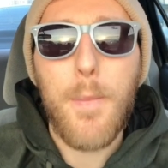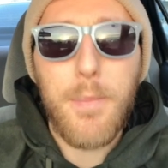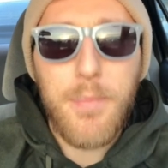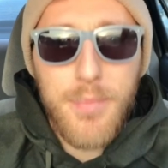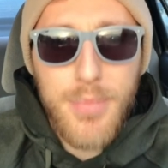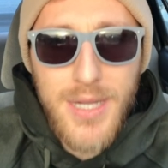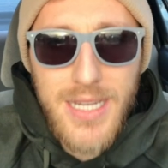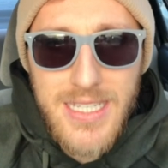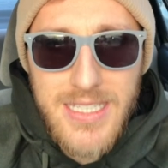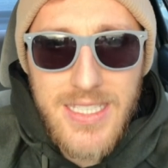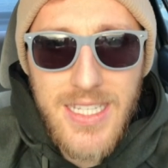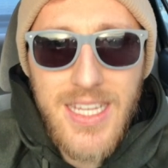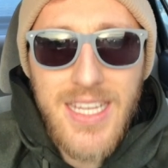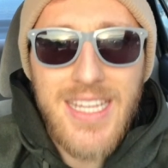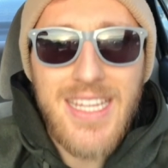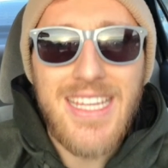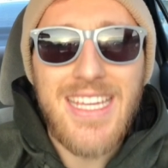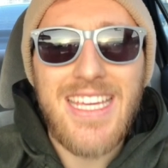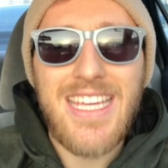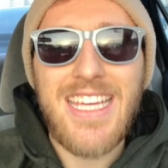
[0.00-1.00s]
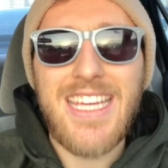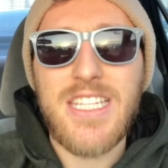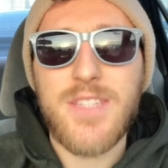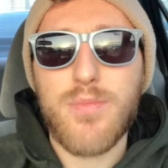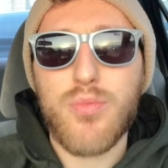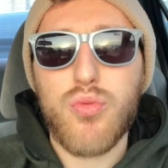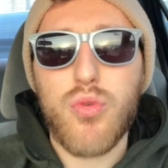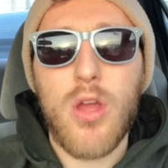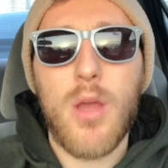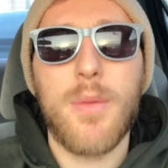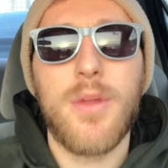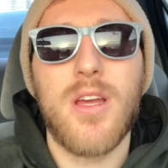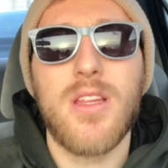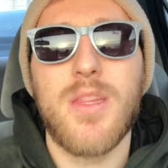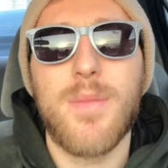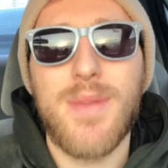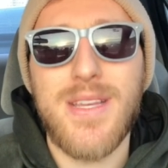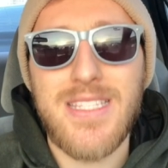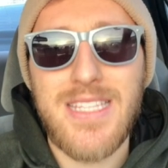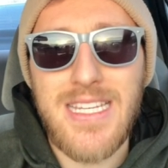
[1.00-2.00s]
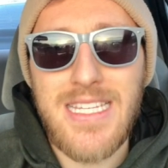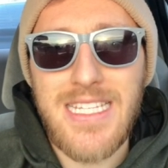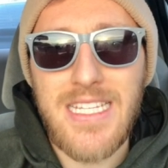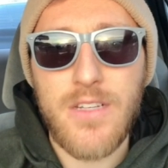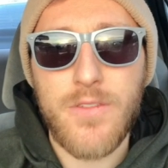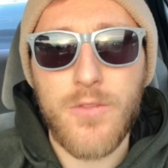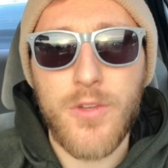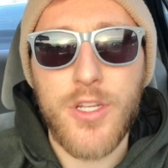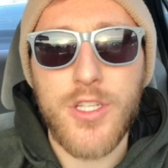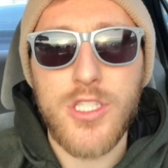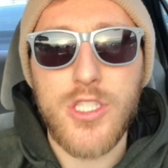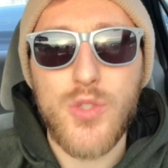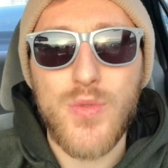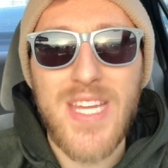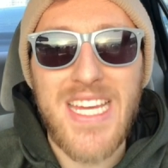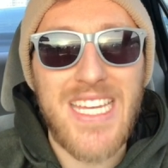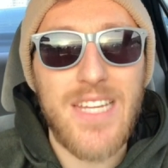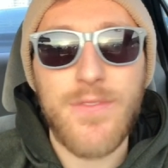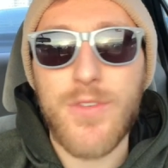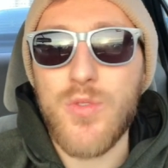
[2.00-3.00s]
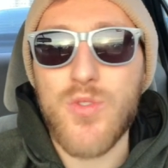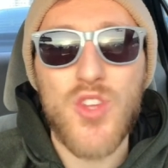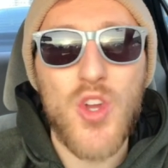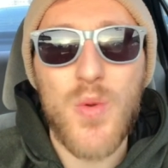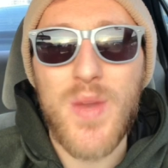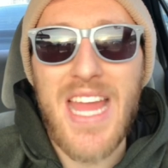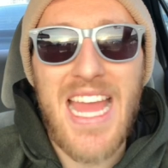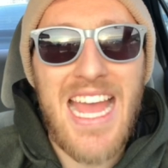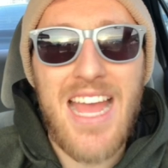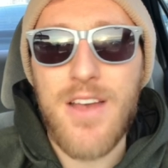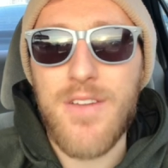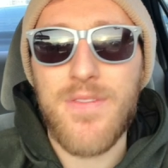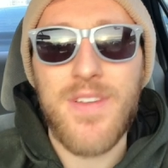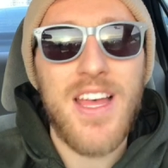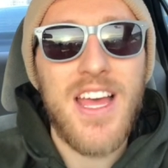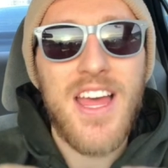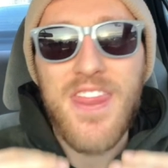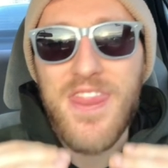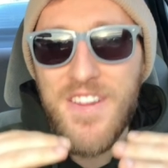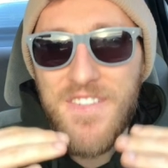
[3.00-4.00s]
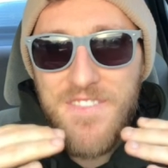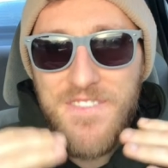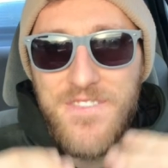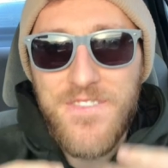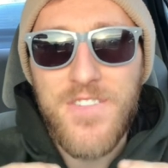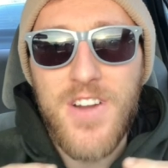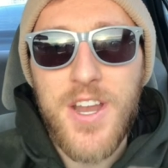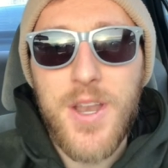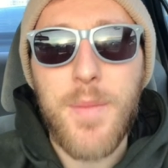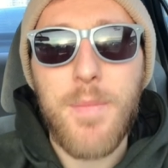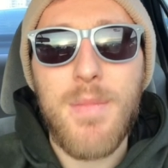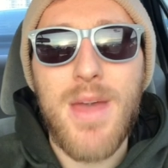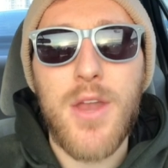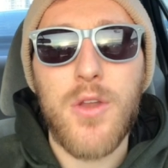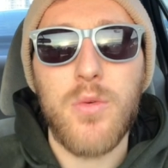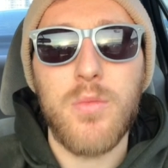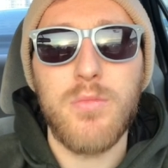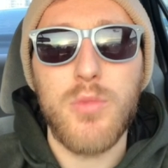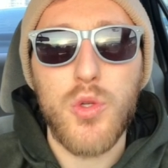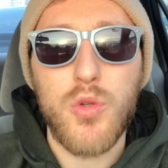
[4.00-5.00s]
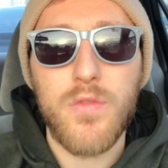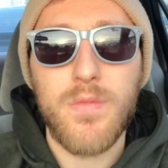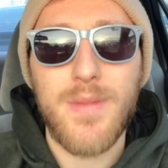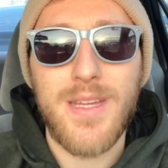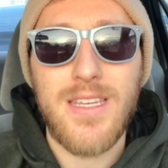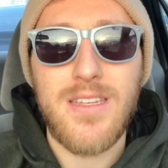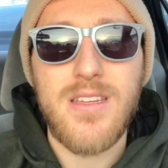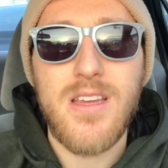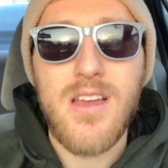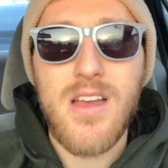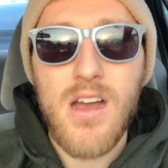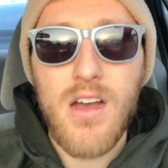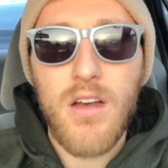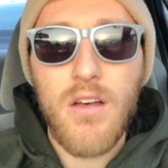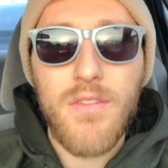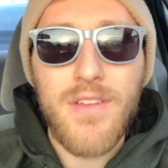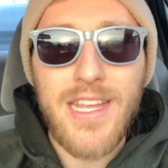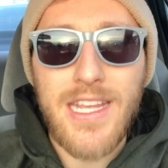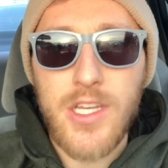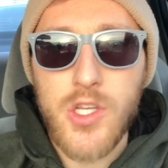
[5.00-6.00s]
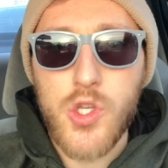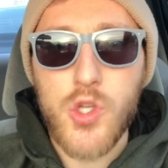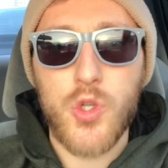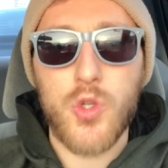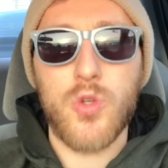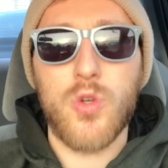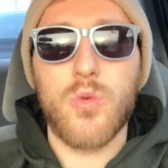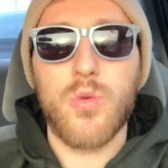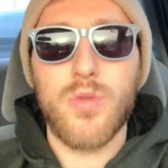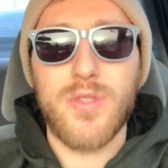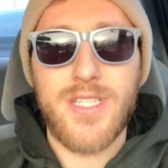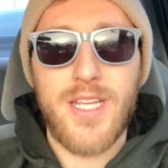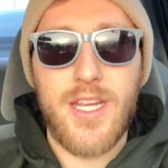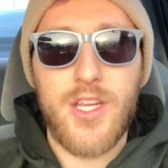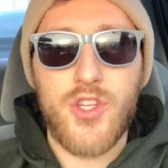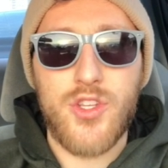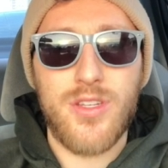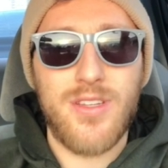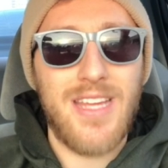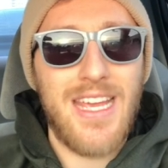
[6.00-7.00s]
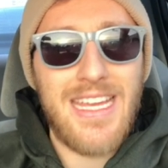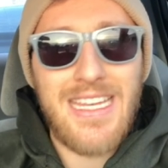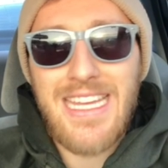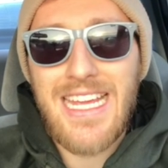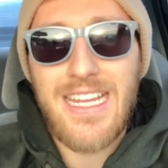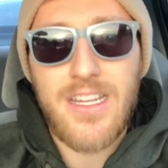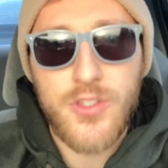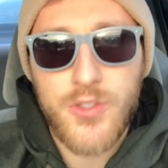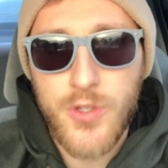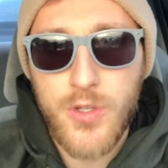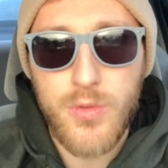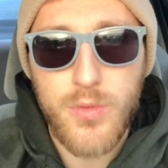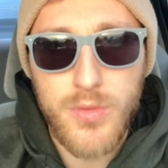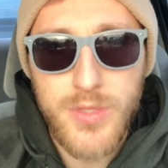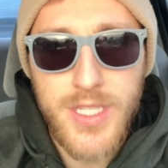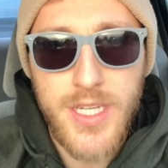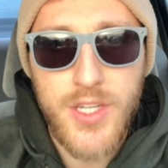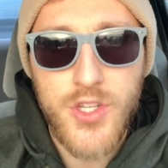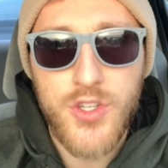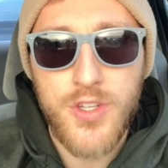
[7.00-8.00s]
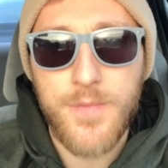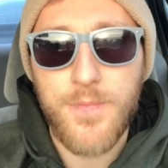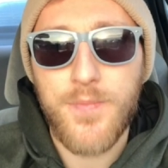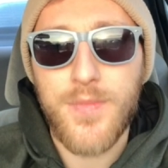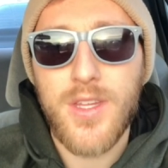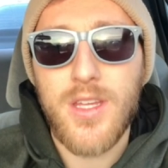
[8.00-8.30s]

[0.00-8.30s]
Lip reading: But it's probably not the best idea for you to do that if you don't have the fundamental movement of internal rotation and external rotation.